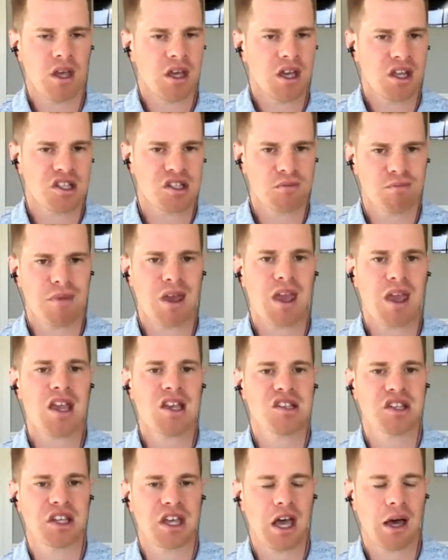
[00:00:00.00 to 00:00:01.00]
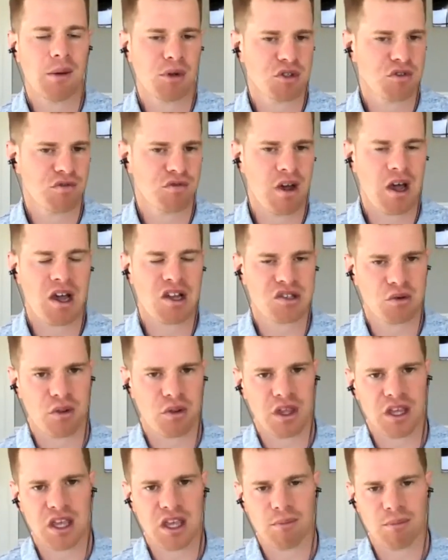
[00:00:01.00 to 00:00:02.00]
it's amazing how much faster
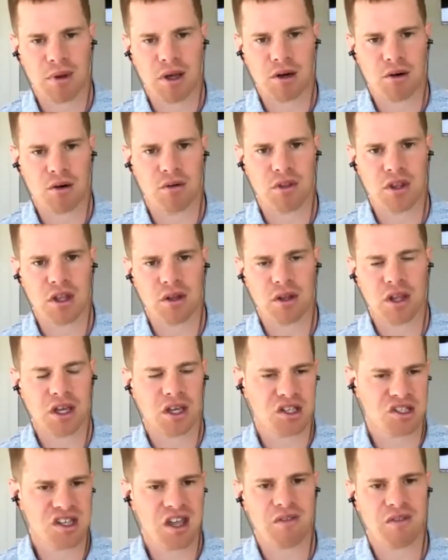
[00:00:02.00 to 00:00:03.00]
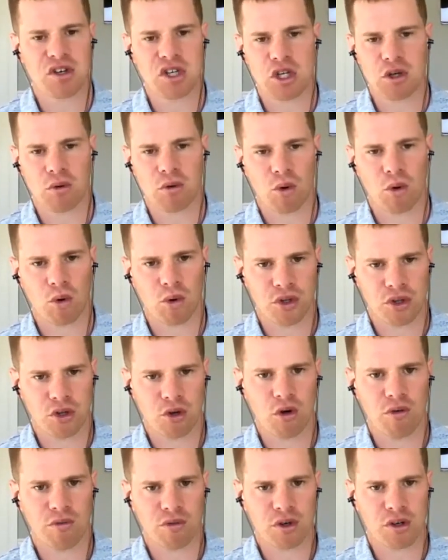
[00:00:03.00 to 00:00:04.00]
they get better than like a 70 year old
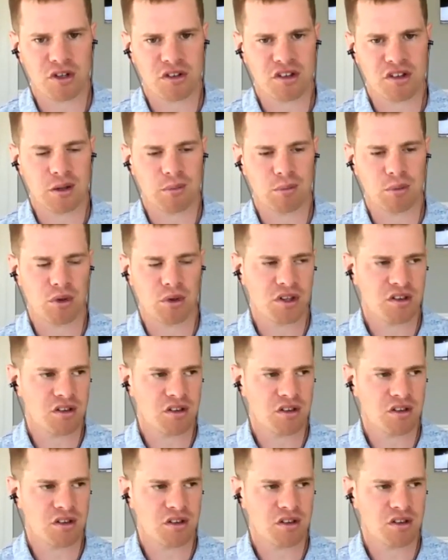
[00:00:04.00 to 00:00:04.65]
adult, for example.